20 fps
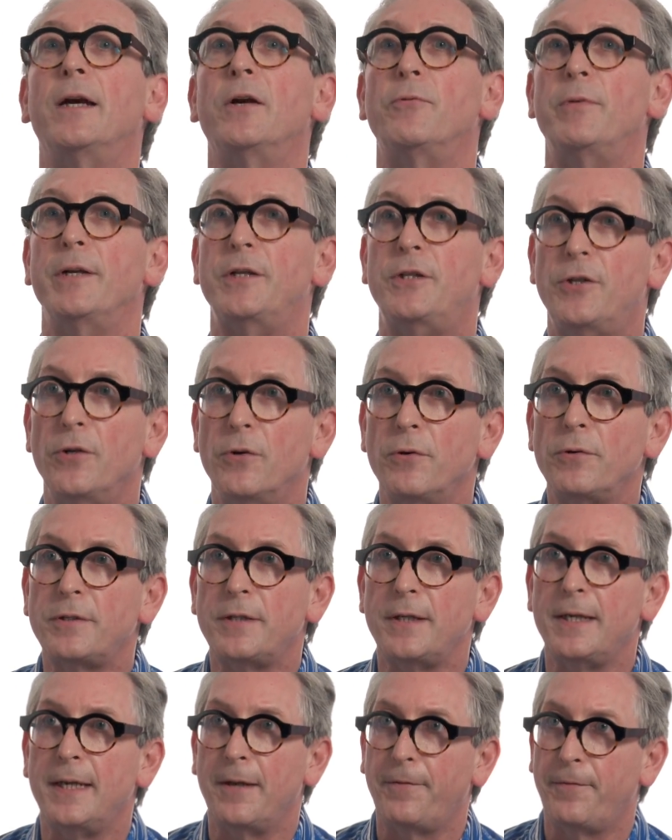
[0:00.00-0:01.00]

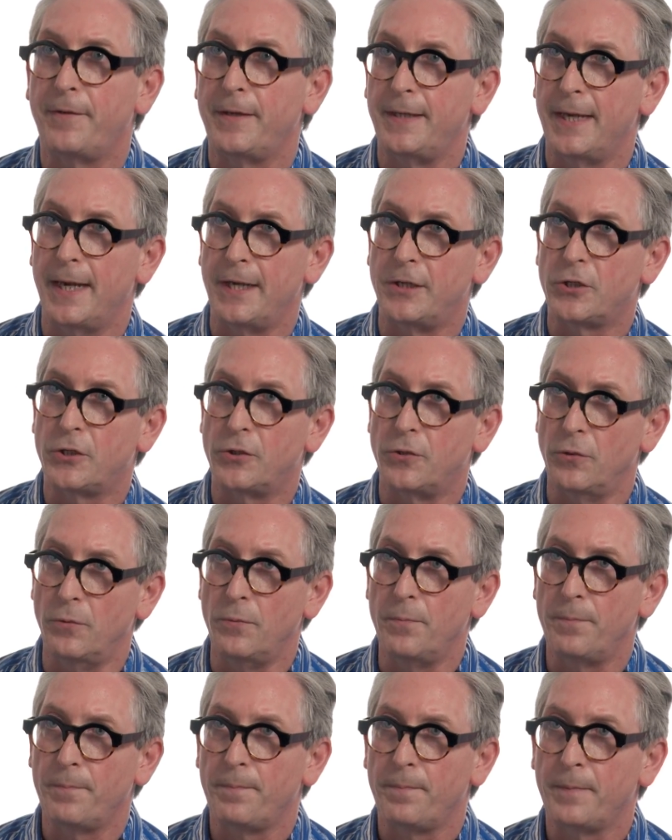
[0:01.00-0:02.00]
reduced in FADH2,